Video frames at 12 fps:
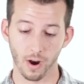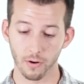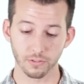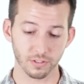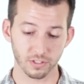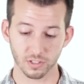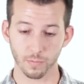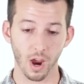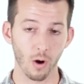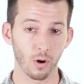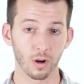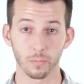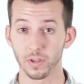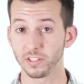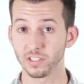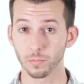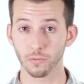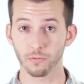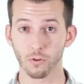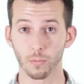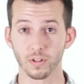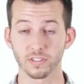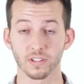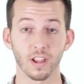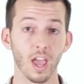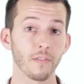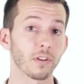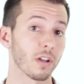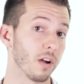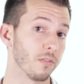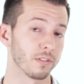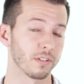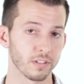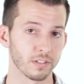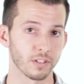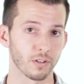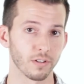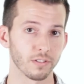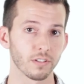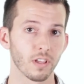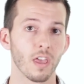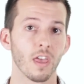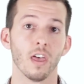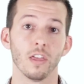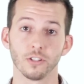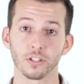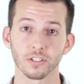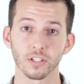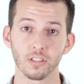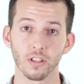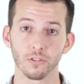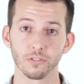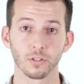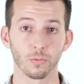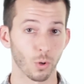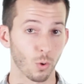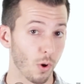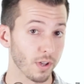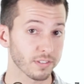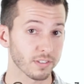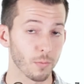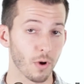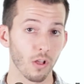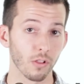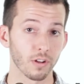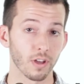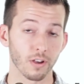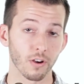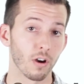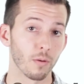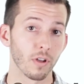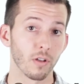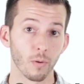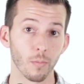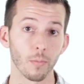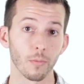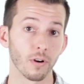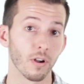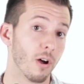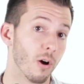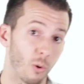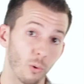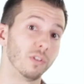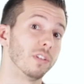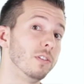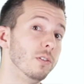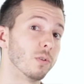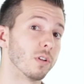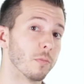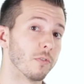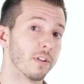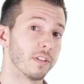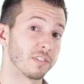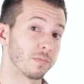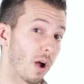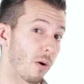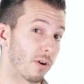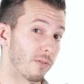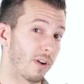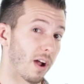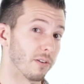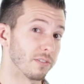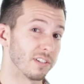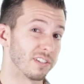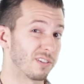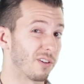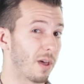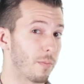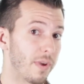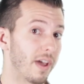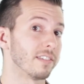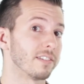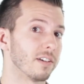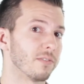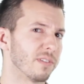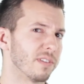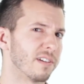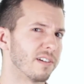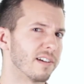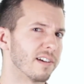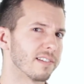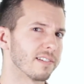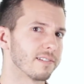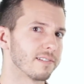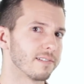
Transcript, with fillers: viruses, spyware, and PC performance that I haven't covered in this series. Just send those to requests@mahalo.com, and remember, only you can prevent spyware, viruses, and all that bad stuff on the internet.